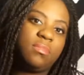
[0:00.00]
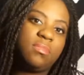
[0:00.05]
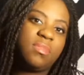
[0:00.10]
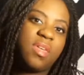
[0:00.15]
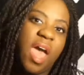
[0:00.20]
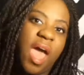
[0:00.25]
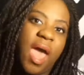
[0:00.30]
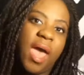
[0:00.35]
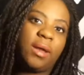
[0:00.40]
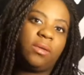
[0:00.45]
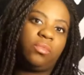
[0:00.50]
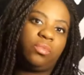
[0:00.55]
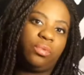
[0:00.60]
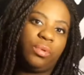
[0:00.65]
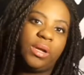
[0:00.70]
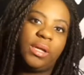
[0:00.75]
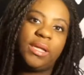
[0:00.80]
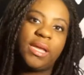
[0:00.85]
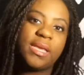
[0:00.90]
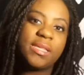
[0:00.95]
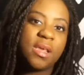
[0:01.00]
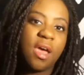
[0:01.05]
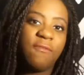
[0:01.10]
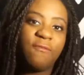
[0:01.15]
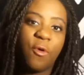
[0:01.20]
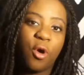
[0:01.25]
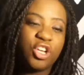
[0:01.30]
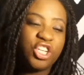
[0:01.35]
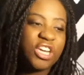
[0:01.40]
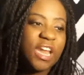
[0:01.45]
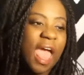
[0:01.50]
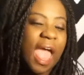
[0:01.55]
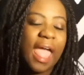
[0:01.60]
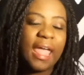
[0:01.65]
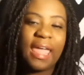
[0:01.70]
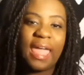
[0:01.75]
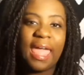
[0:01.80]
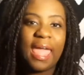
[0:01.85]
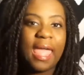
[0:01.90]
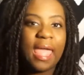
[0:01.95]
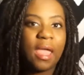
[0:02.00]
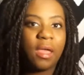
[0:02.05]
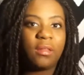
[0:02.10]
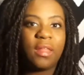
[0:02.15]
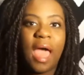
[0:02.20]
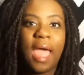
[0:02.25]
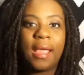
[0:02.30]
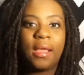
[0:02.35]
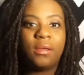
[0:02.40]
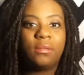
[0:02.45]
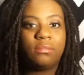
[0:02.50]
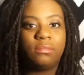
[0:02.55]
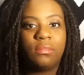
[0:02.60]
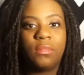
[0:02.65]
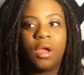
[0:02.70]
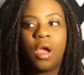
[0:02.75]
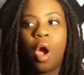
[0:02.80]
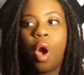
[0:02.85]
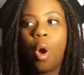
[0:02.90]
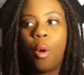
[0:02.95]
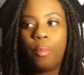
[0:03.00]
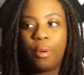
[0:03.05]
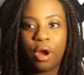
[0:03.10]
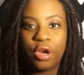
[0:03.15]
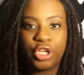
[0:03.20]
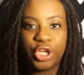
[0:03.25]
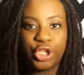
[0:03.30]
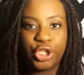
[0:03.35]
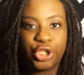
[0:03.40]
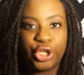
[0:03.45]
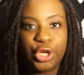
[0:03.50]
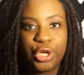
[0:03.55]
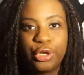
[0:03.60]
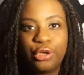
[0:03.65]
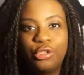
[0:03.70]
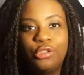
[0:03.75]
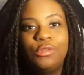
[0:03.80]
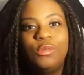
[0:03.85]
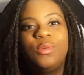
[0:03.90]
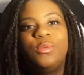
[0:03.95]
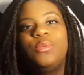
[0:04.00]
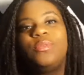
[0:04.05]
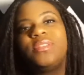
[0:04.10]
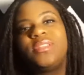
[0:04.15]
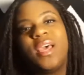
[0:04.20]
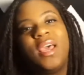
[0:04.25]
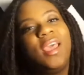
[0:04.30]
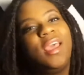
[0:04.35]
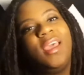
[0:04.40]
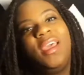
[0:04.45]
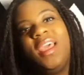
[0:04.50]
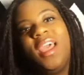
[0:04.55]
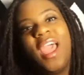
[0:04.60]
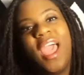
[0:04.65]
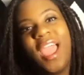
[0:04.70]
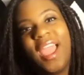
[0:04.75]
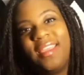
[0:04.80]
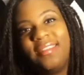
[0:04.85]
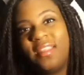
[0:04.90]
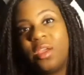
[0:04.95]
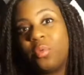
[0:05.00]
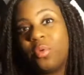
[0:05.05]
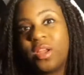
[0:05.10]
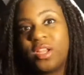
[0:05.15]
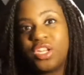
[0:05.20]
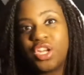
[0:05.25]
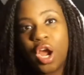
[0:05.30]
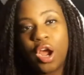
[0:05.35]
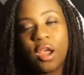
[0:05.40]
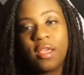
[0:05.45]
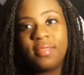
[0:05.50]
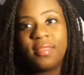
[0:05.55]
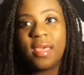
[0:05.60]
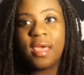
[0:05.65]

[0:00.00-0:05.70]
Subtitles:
that really is unfortunate. I can't like go purchase shoes and then return